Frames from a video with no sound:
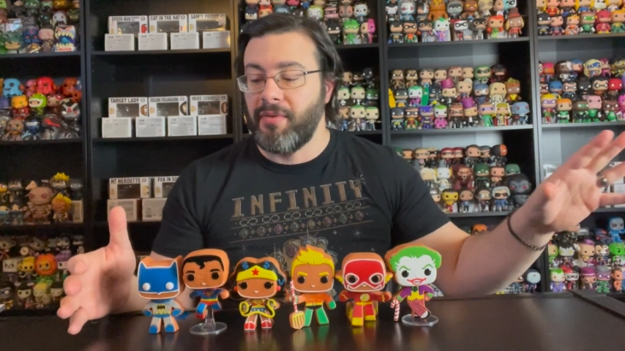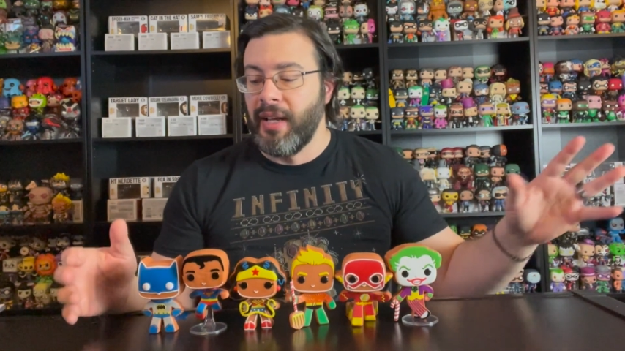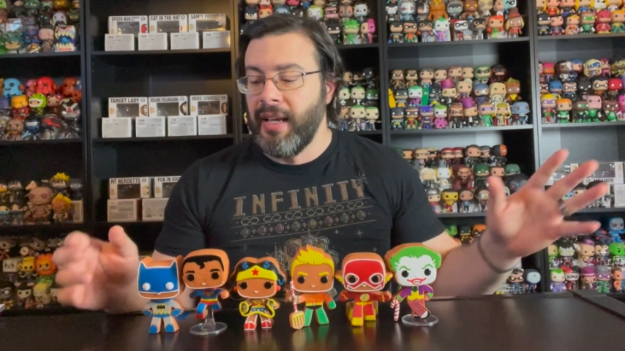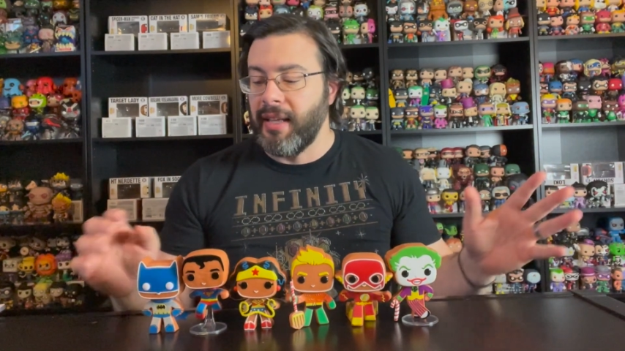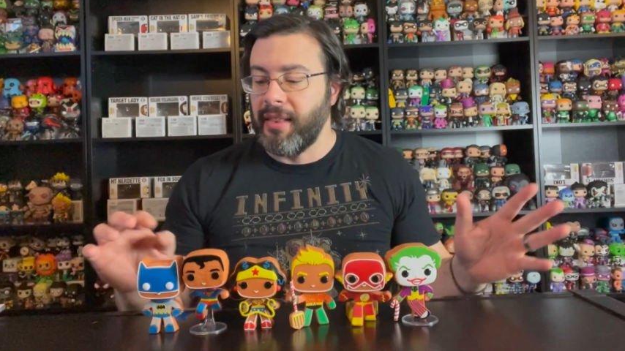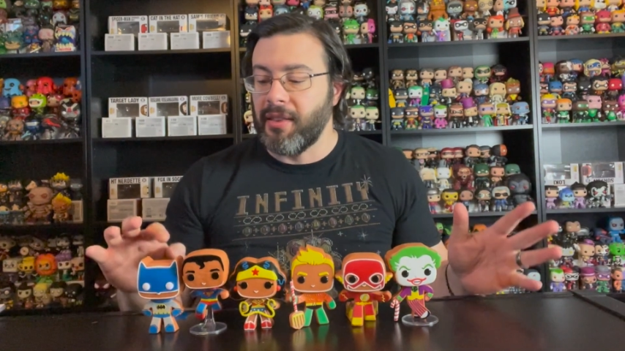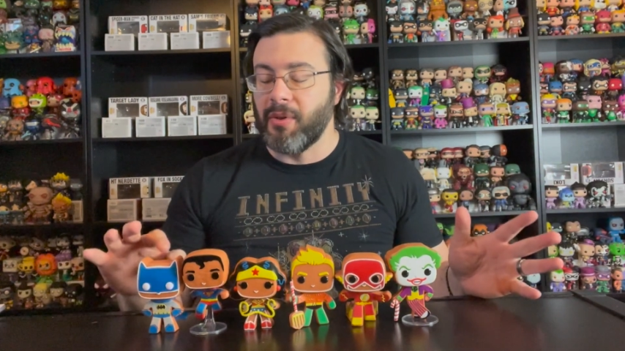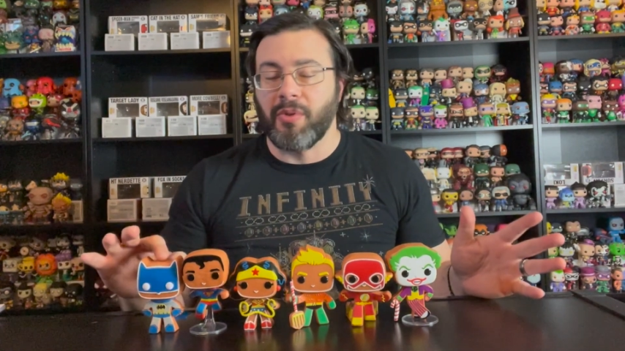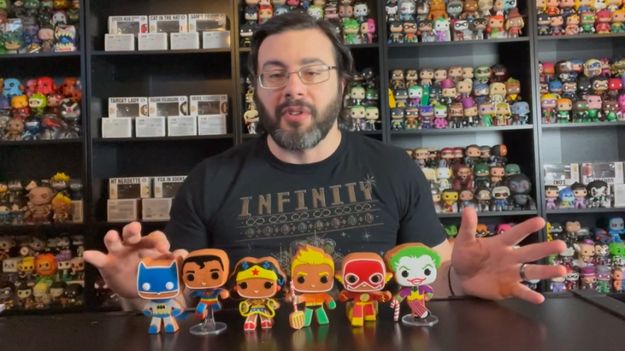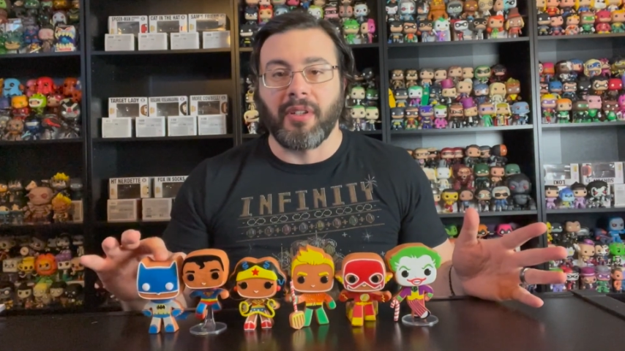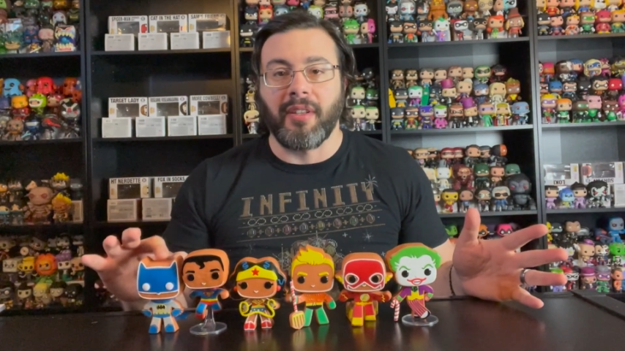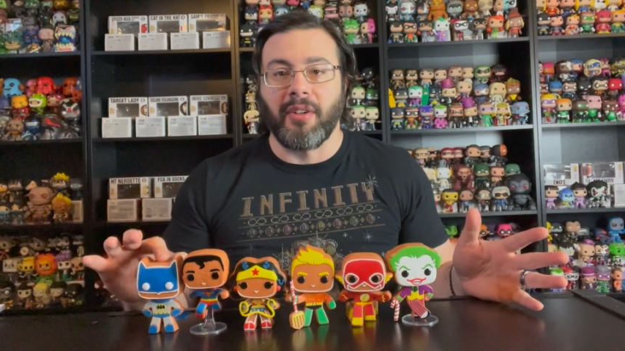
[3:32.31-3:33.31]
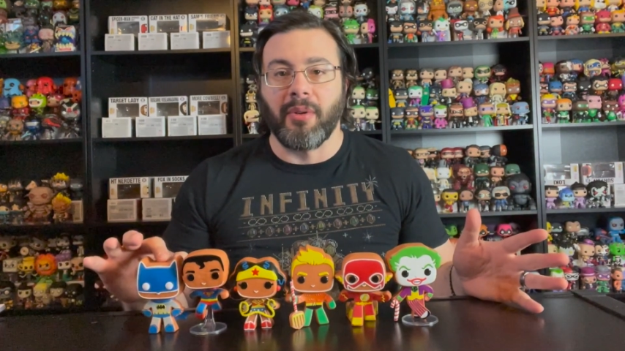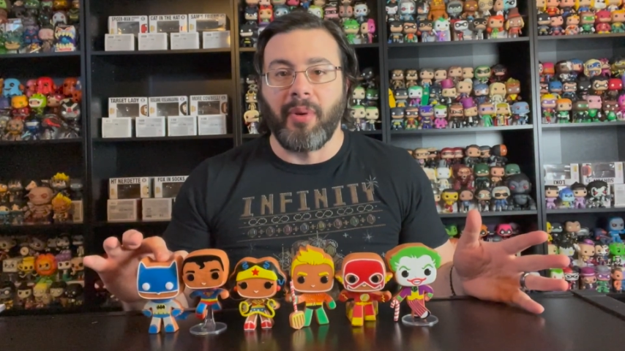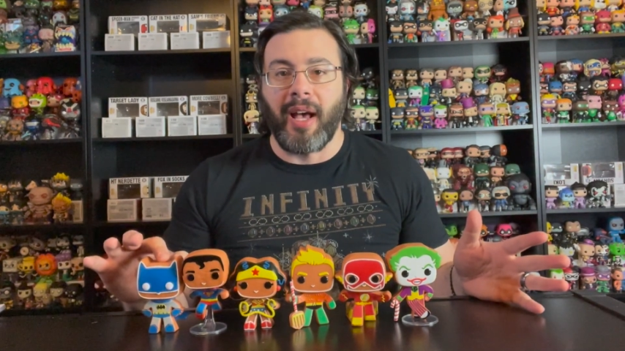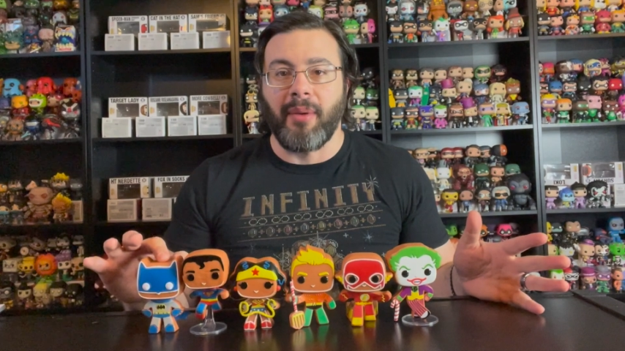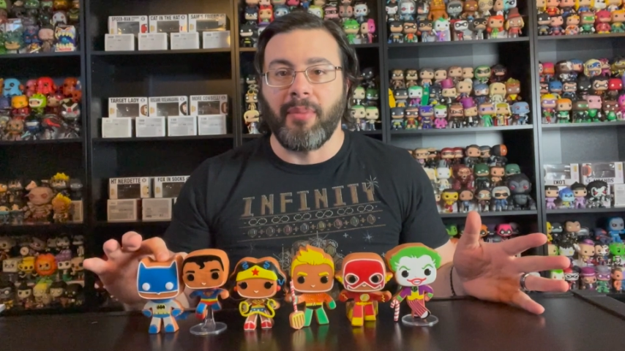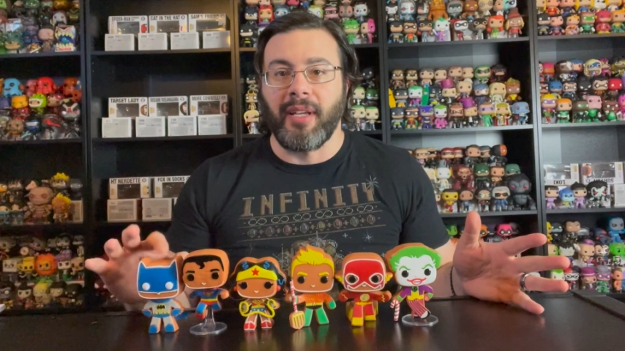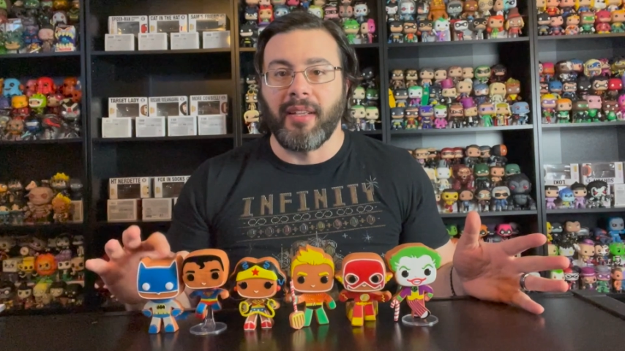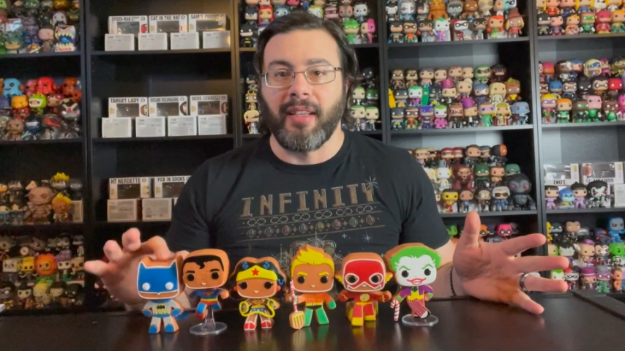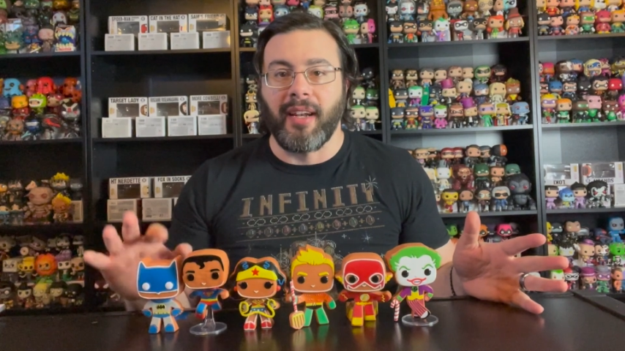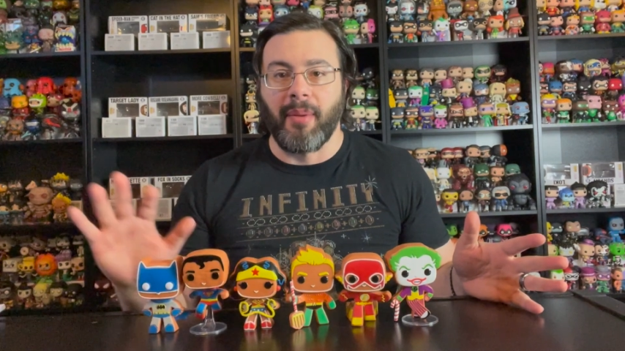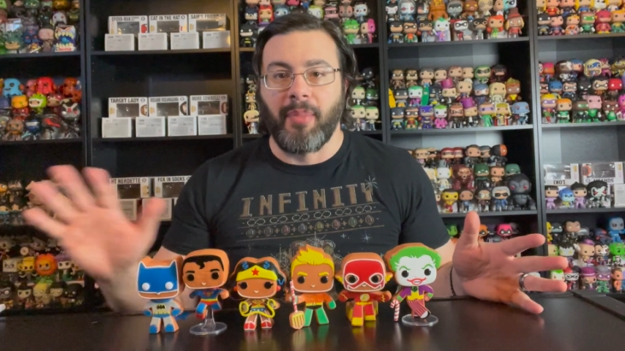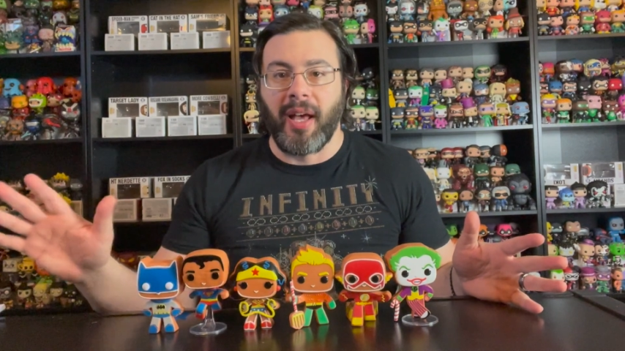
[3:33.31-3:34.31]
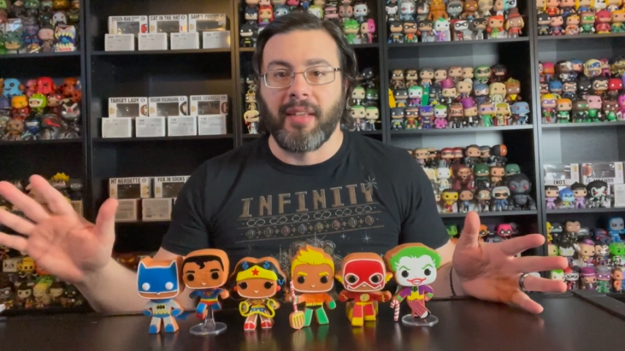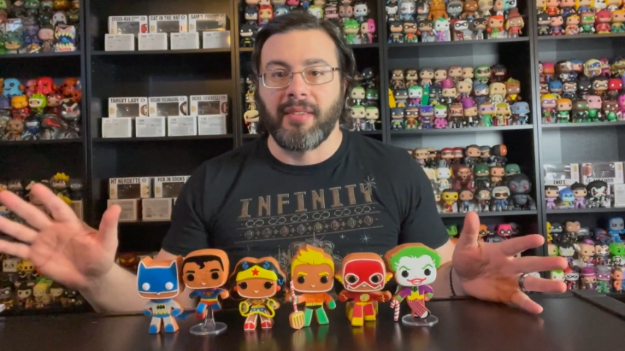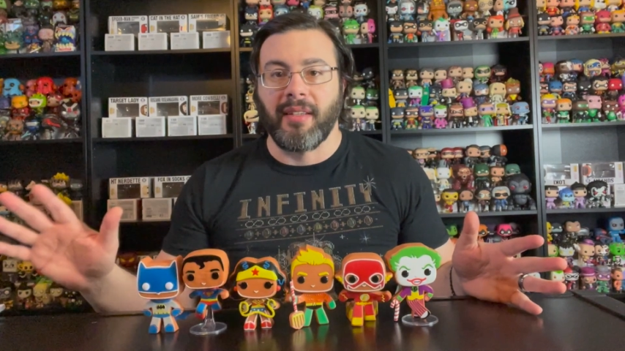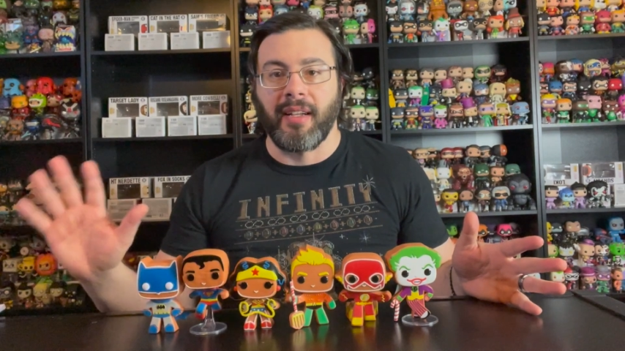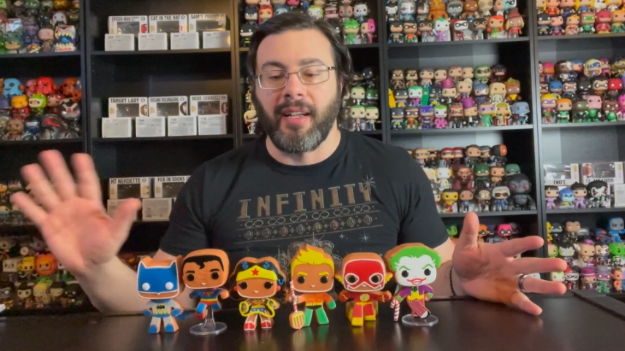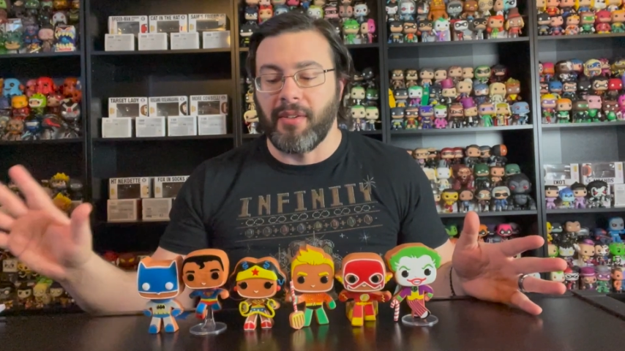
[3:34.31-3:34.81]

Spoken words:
I think there was a glitter Batman that I passed on.